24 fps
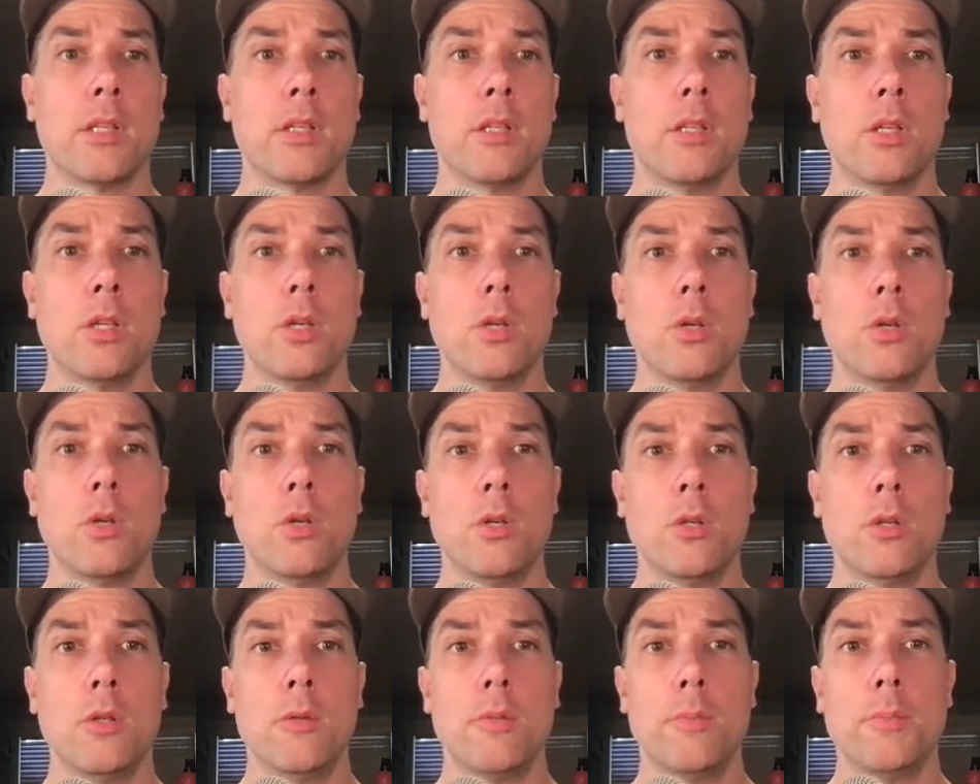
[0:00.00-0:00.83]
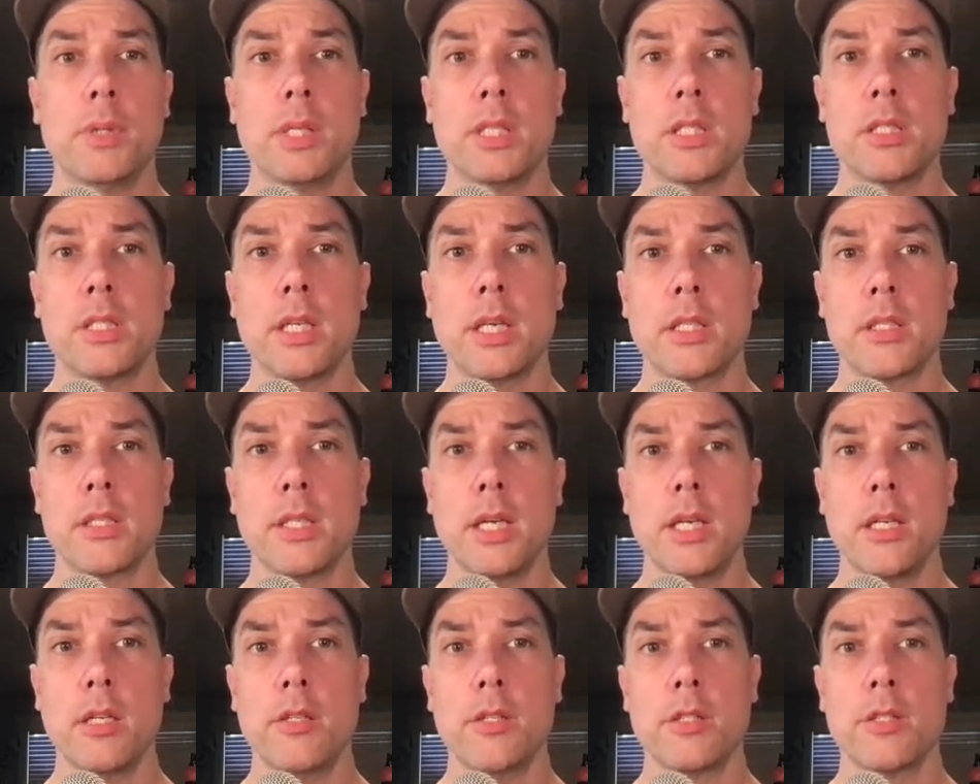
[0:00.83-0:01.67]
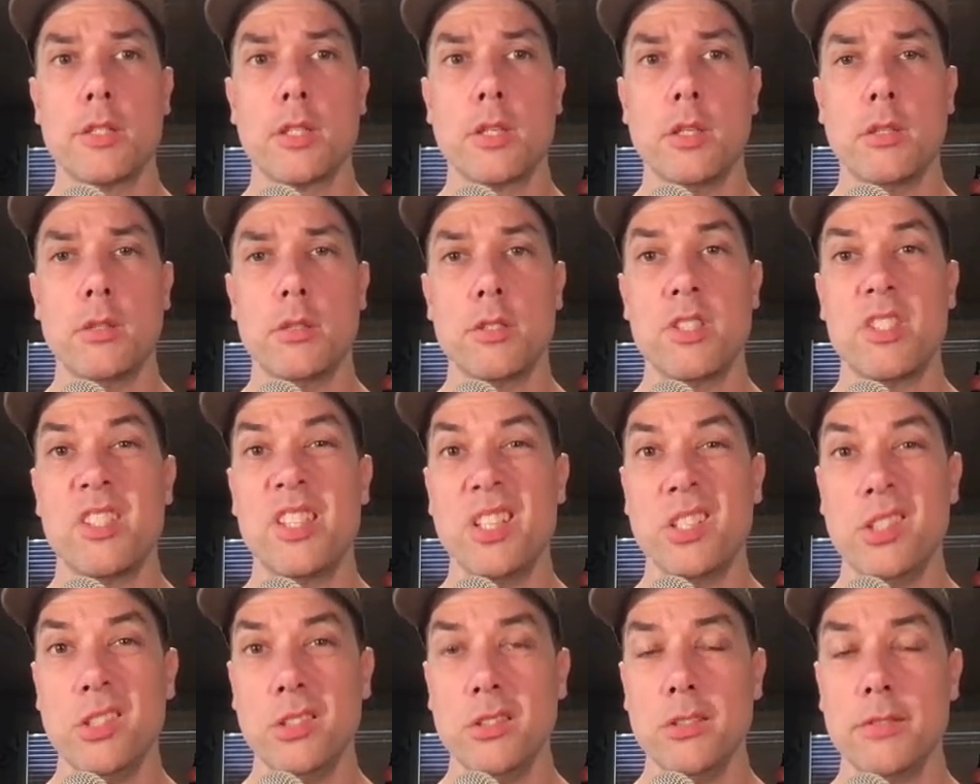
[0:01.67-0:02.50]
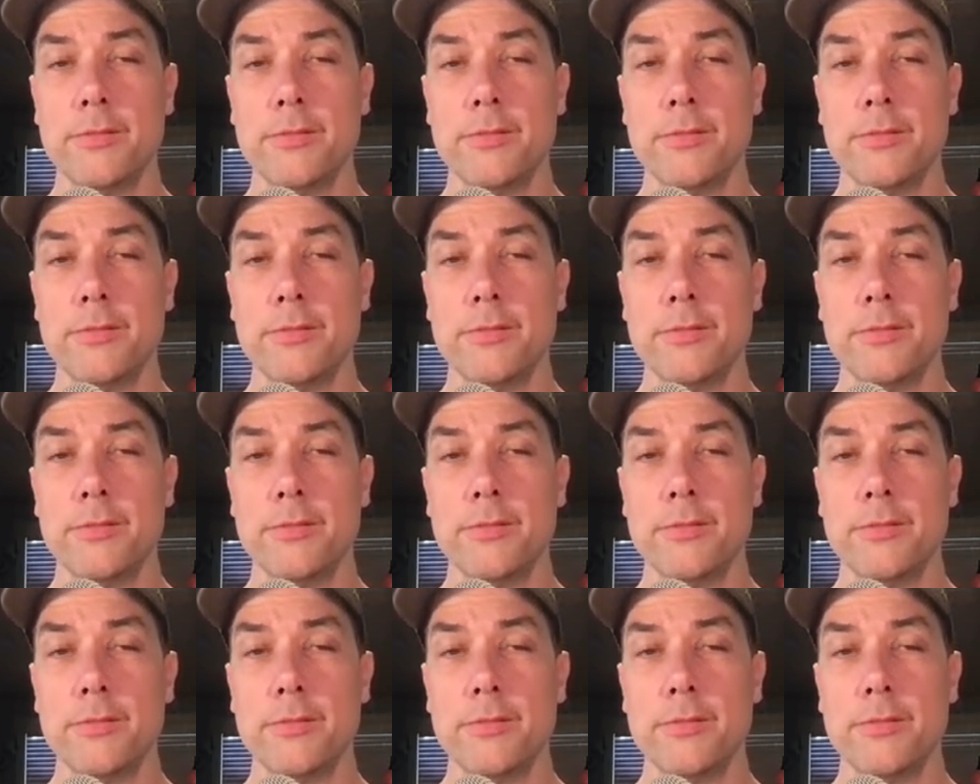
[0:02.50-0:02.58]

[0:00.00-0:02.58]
No PlusTech scanner installed still.